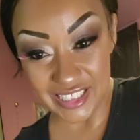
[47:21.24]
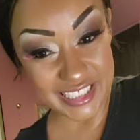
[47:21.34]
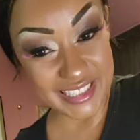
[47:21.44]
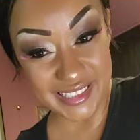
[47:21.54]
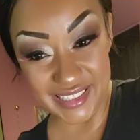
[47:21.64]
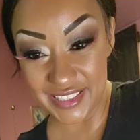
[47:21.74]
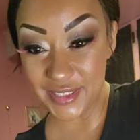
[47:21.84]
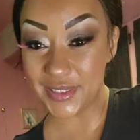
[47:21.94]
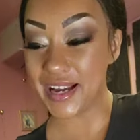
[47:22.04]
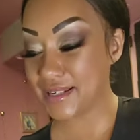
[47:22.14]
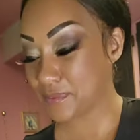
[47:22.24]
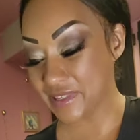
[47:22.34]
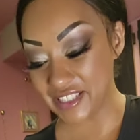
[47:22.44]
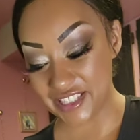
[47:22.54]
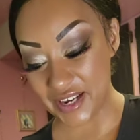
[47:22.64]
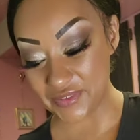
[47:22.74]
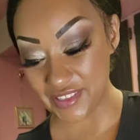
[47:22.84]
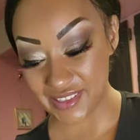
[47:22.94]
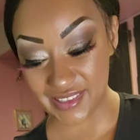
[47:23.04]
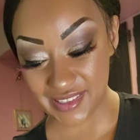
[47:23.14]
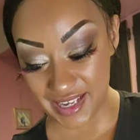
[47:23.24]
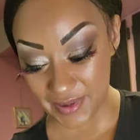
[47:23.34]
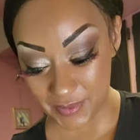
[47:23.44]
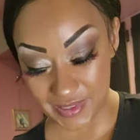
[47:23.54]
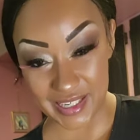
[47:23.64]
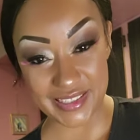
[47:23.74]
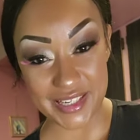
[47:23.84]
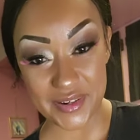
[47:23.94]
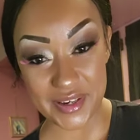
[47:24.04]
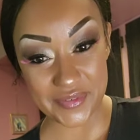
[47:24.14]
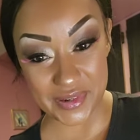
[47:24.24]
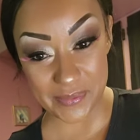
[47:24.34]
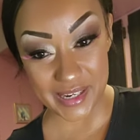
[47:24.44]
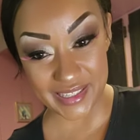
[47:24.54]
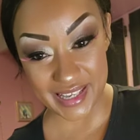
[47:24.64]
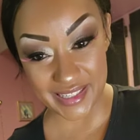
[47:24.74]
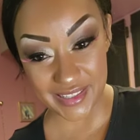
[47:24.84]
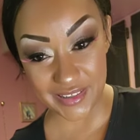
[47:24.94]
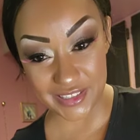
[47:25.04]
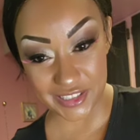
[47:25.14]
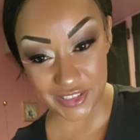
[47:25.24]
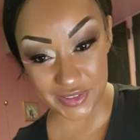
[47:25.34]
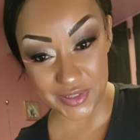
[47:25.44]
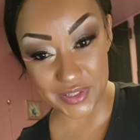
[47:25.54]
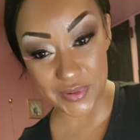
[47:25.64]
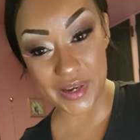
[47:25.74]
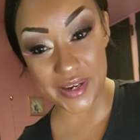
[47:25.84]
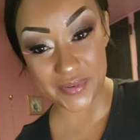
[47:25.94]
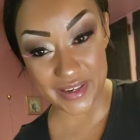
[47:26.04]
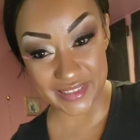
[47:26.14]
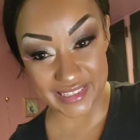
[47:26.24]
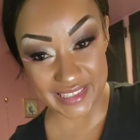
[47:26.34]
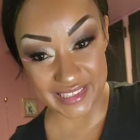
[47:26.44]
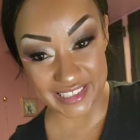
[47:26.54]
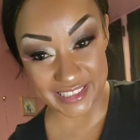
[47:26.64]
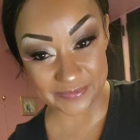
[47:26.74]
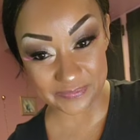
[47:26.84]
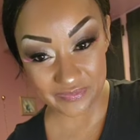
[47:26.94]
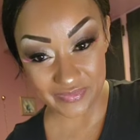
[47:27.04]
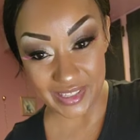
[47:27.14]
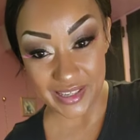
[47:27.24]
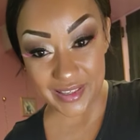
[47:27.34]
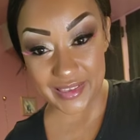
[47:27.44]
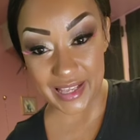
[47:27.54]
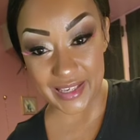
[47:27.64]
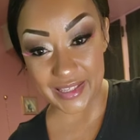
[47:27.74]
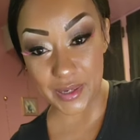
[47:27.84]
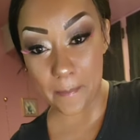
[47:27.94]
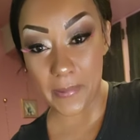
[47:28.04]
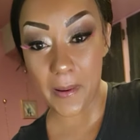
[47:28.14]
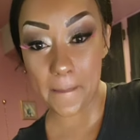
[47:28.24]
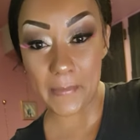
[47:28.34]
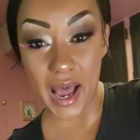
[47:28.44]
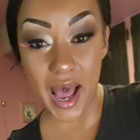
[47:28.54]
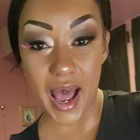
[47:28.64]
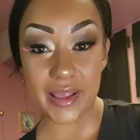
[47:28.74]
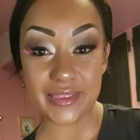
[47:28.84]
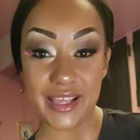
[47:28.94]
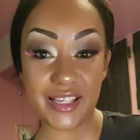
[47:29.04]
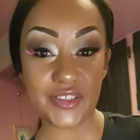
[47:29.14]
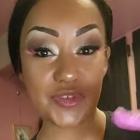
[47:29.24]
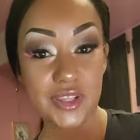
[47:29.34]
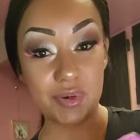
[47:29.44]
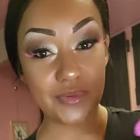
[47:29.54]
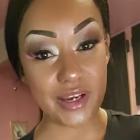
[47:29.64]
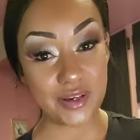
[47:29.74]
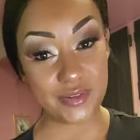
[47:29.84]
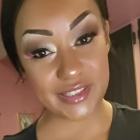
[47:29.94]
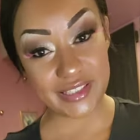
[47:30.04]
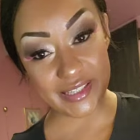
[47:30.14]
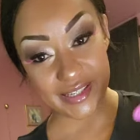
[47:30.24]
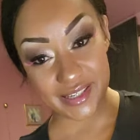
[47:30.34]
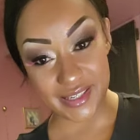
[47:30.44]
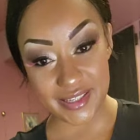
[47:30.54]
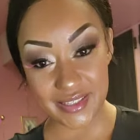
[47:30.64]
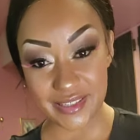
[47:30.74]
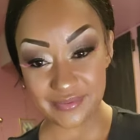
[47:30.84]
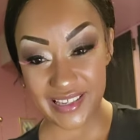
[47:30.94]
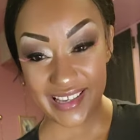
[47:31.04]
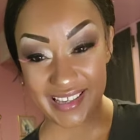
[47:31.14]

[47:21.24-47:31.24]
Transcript: Sheila, you don't got to be a chef to cook like one. I tell everybody that, as long as you know your way around the kitchen. Thank you, Boomba. Thanks for the roses.